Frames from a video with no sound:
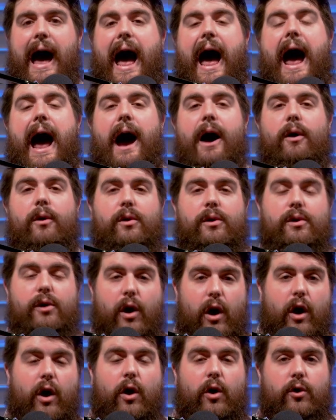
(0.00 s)
our
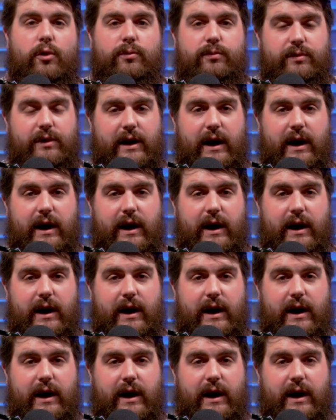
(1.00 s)
home